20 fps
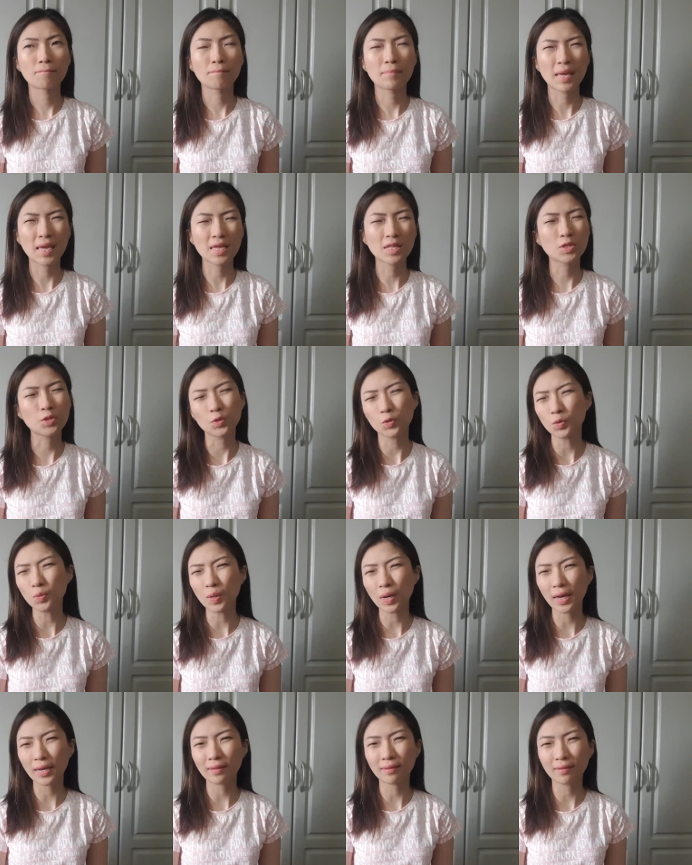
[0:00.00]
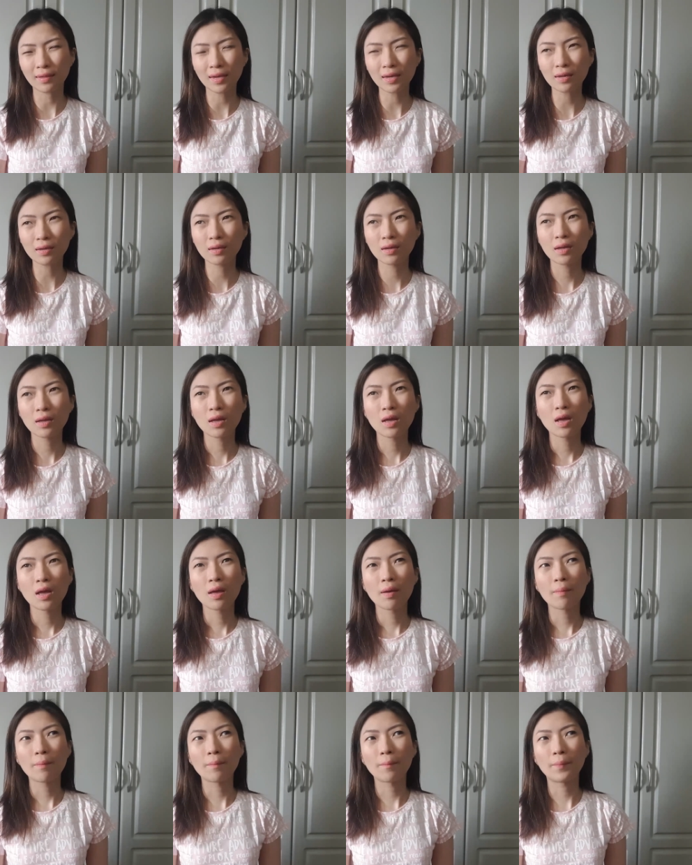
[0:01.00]
May 2, I think.
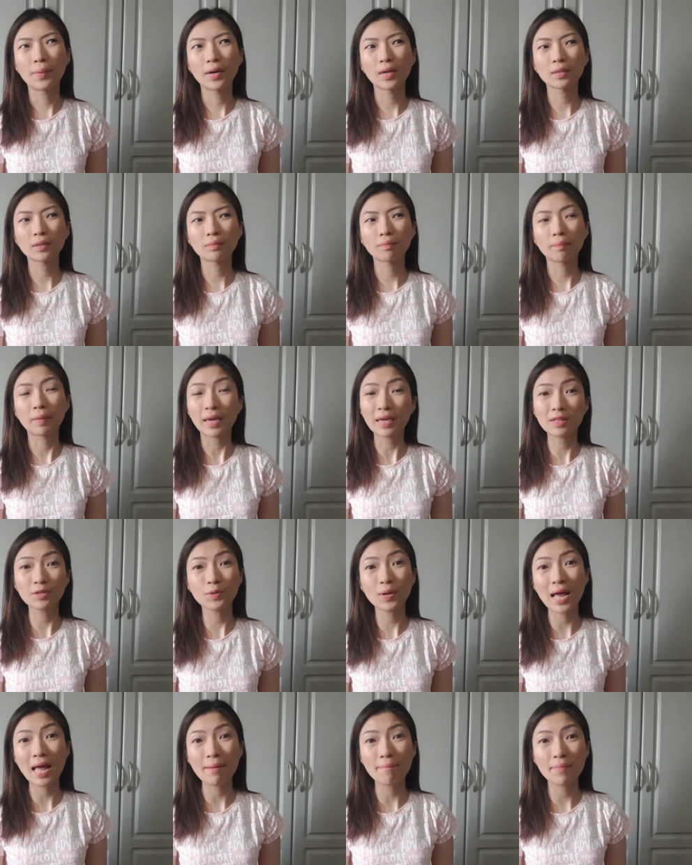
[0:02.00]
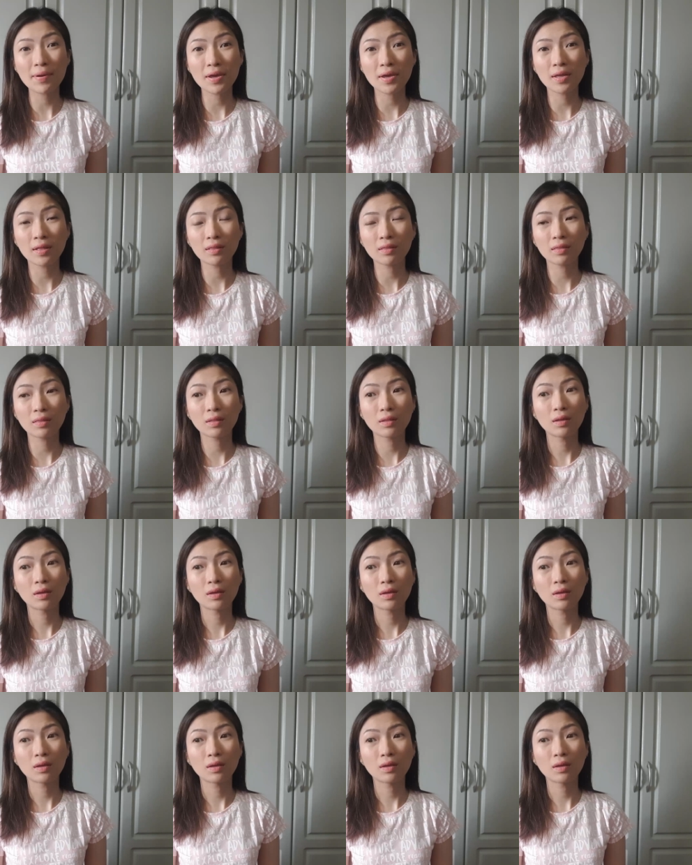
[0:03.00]
But May 2 happened,